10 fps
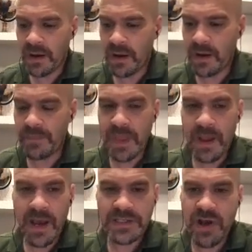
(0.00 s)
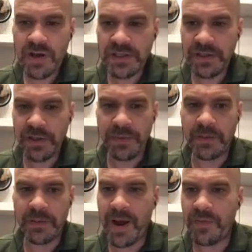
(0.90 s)
I talked a little bit
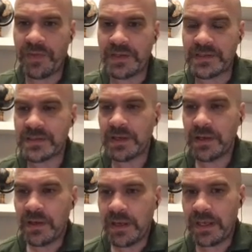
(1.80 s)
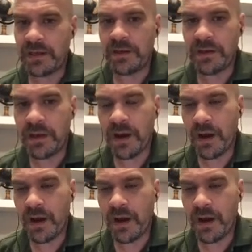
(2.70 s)
about this in